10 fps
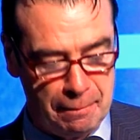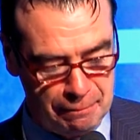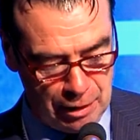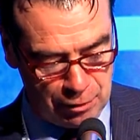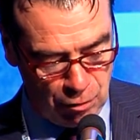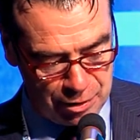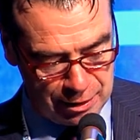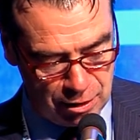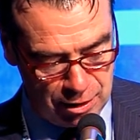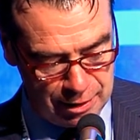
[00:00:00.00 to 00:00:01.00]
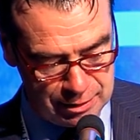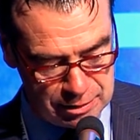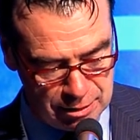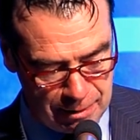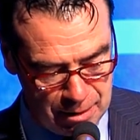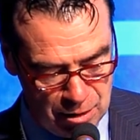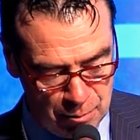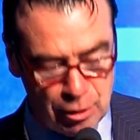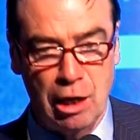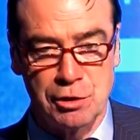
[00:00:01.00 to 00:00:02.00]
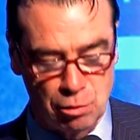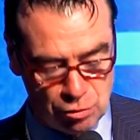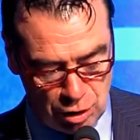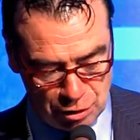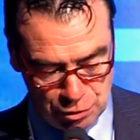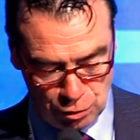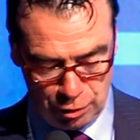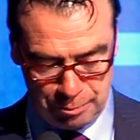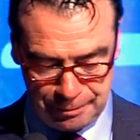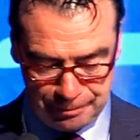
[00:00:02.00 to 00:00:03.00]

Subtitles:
not only in Ireland, but also across Europe.